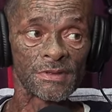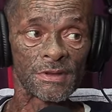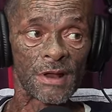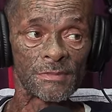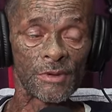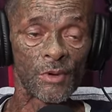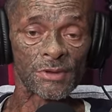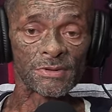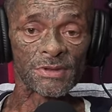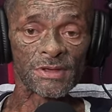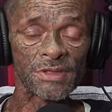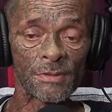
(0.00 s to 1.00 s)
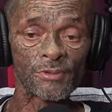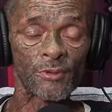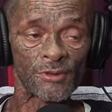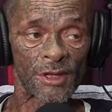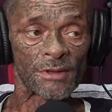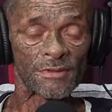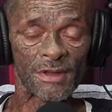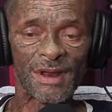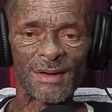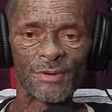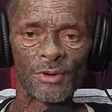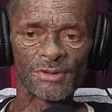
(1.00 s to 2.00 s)
The number wasn't established for that. The
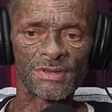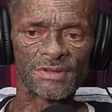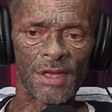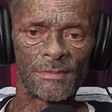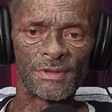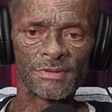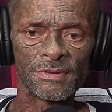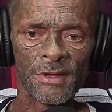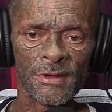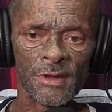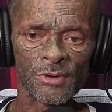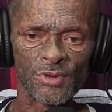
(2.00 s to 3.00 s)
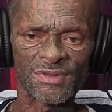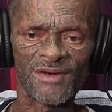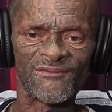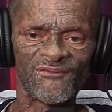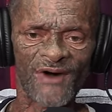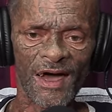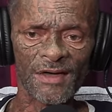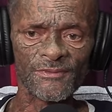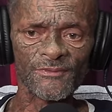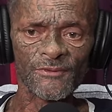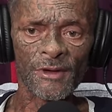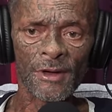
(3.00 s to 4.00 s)
number was established to
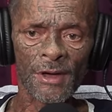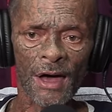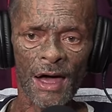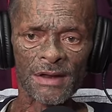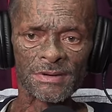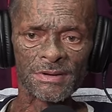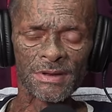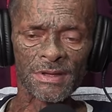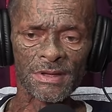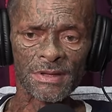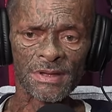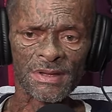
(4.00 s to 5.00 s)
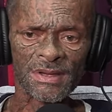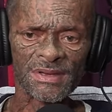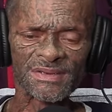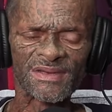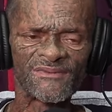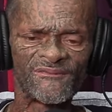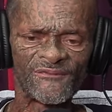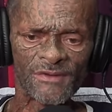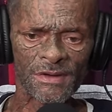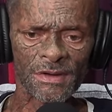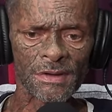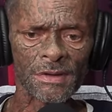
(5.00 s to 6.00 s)
survive under
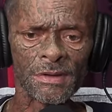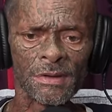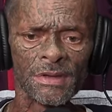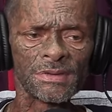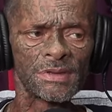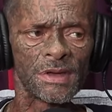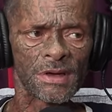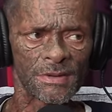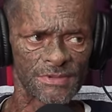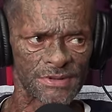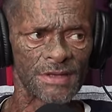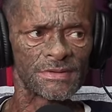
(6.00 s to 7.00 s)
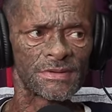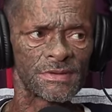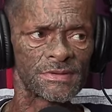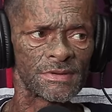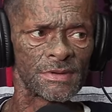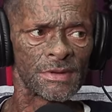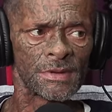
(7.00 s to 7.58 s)
severe circumstances.